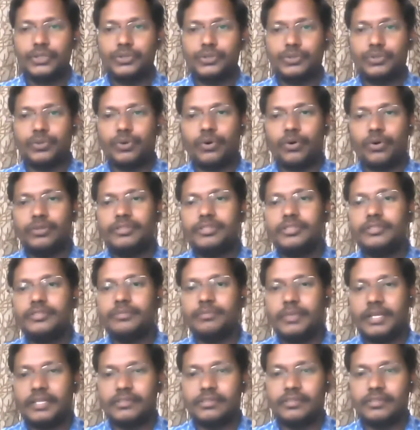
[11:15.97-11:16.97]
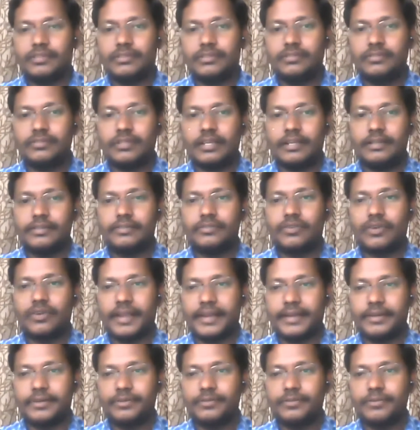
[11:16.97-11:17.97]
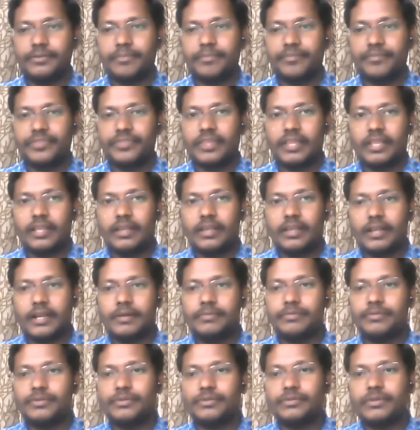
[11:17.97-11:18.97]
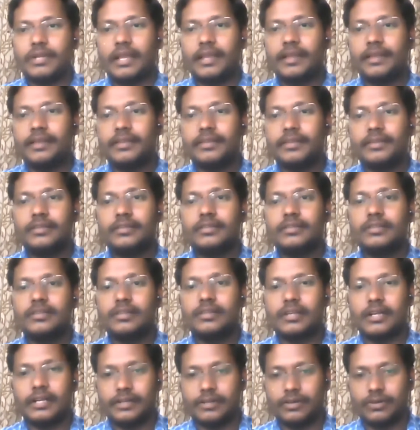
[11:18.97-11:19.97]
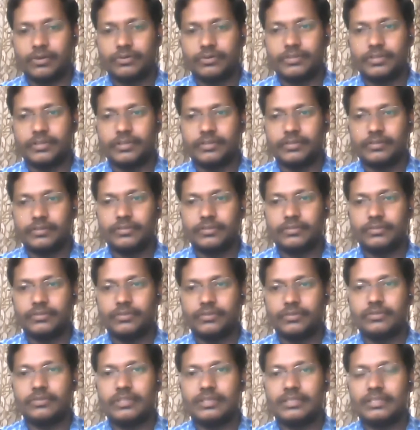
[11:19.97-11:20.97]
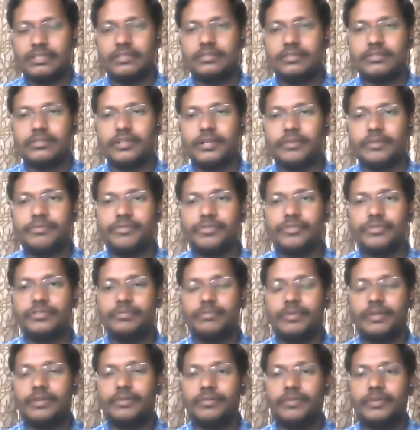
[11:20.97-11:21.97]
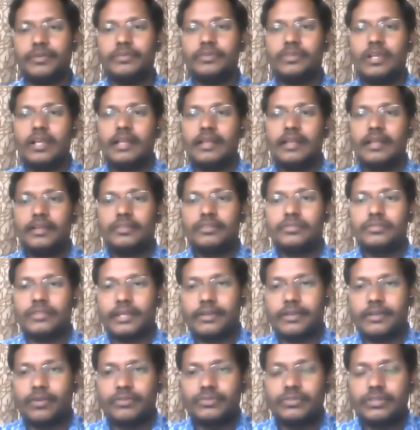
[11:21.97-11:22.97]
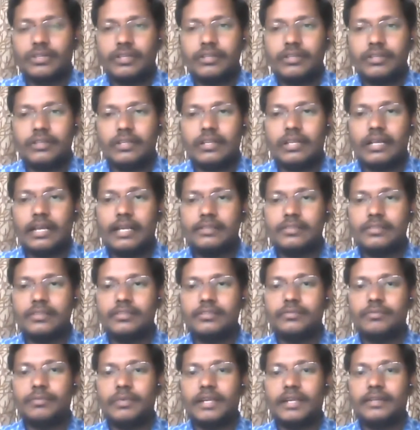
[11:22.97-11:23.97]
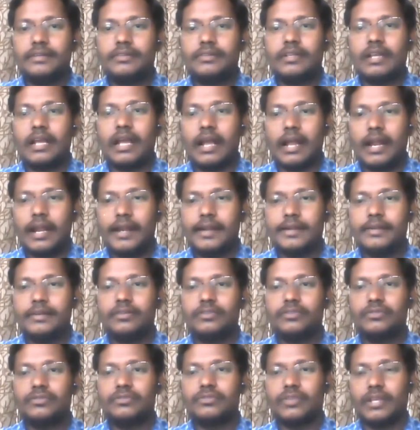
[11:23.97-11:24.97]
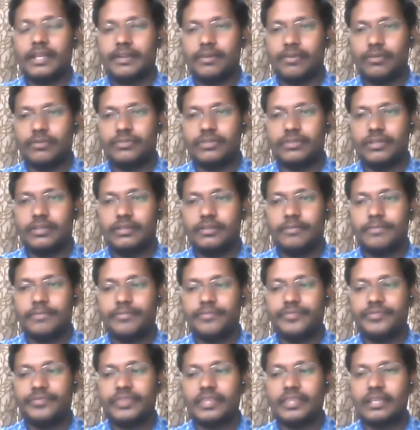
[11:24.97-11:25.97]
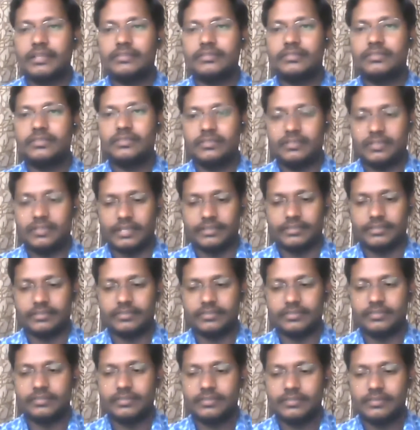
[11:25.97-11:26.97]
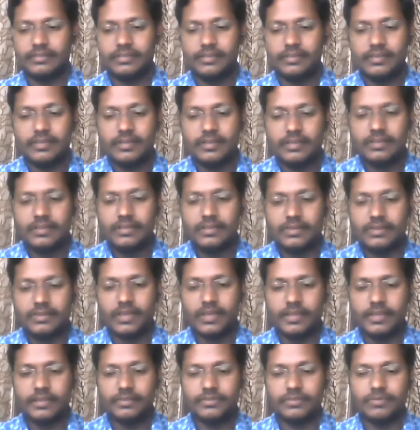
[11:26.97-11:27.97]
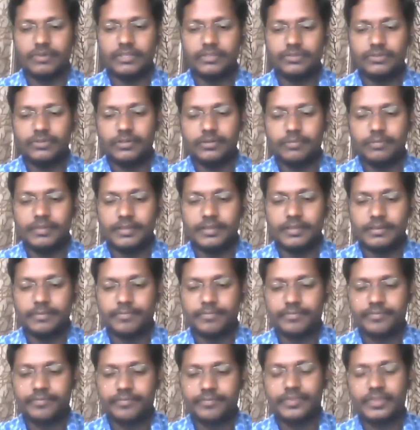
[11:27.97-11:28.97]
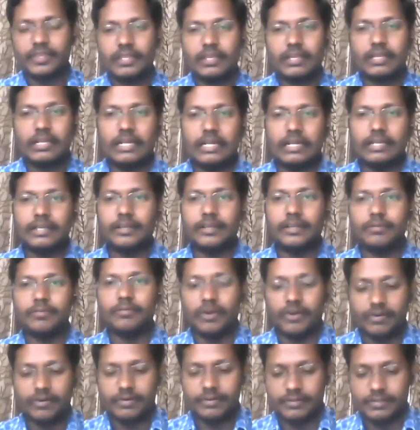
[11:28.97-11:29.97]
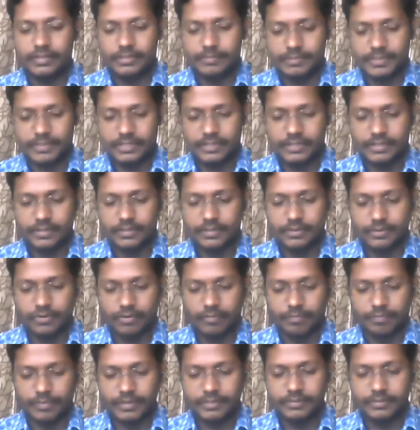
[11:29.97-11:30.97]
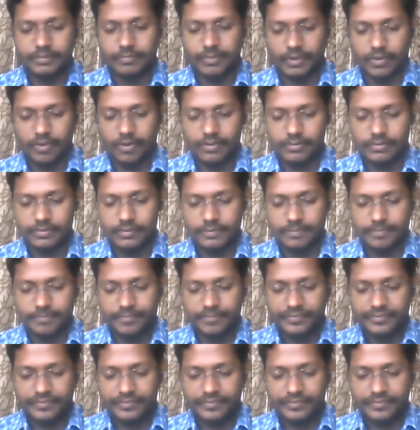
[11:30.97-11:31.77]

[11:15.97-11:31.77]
through all these methods and trying to come to a conclusion. So this is the difference between psychological assessment and psychological test. Okay, so one should be clear about these particular topics, because